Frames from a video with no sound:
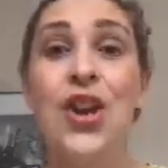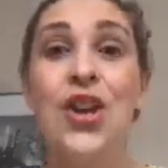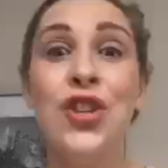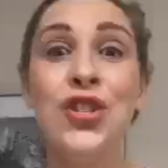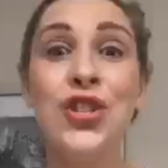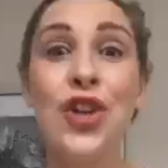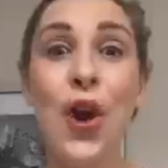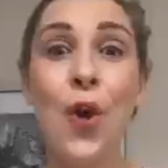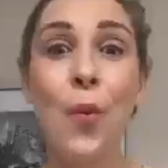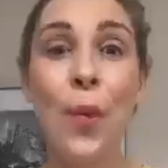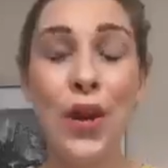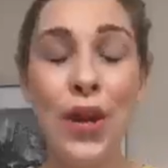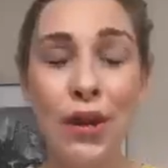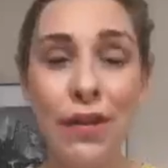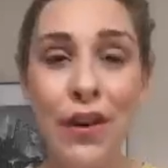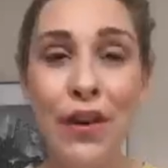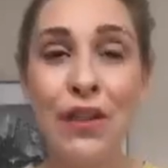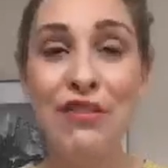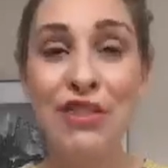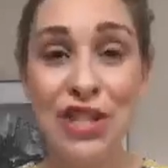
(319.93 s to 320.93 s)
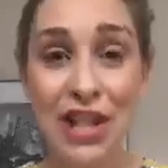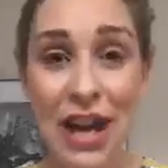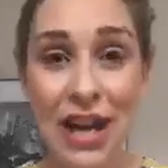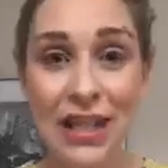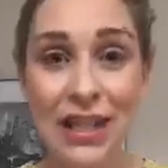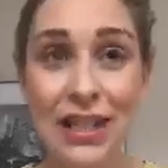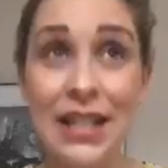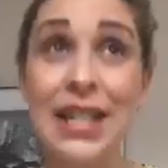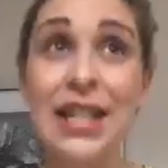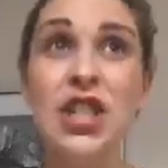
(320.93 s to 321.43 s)
So when you feel
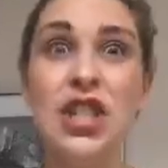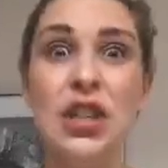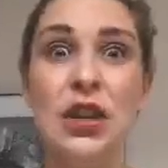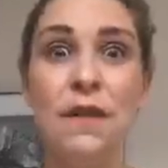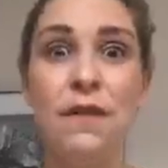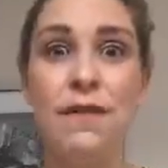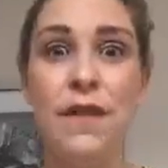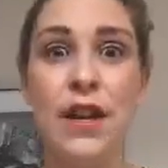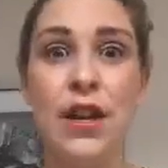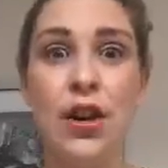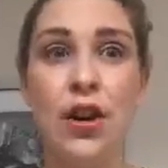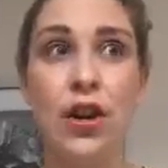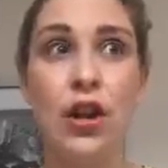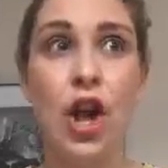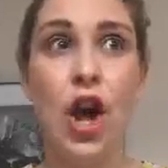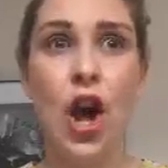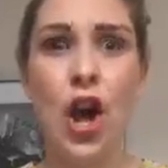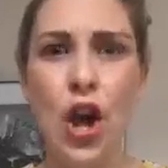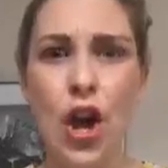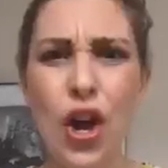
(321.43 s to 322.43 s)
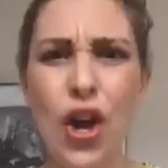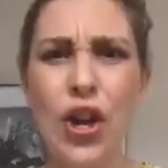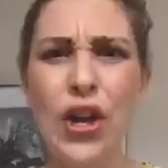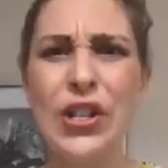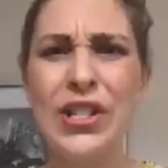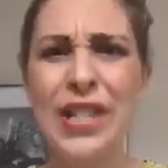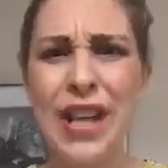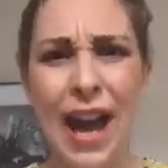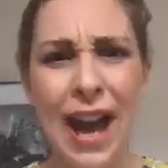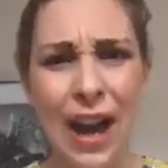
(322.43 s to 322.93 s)
rejected, you feel
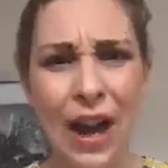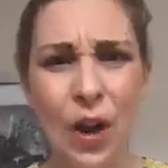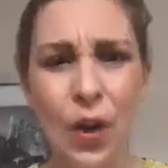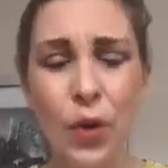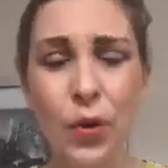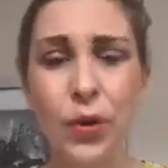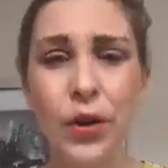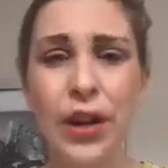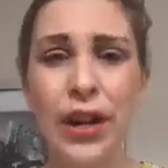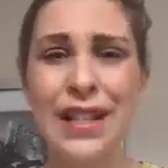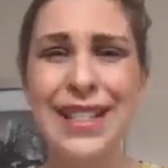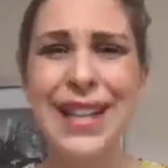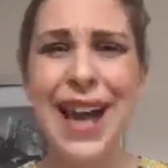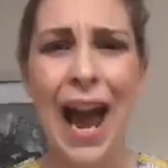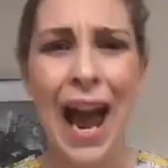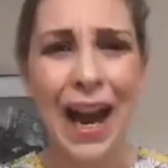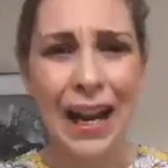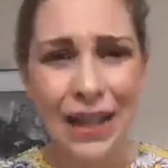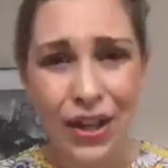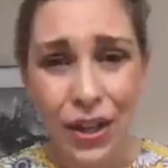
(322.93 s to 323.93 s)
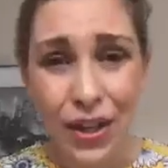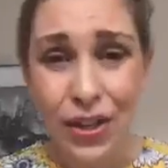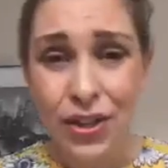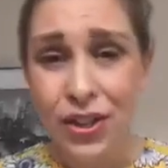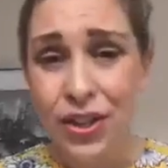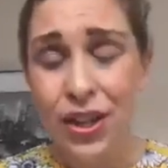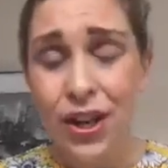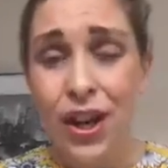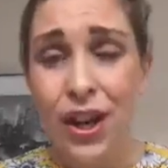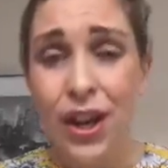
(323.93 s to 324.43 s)
hurt, down, tired,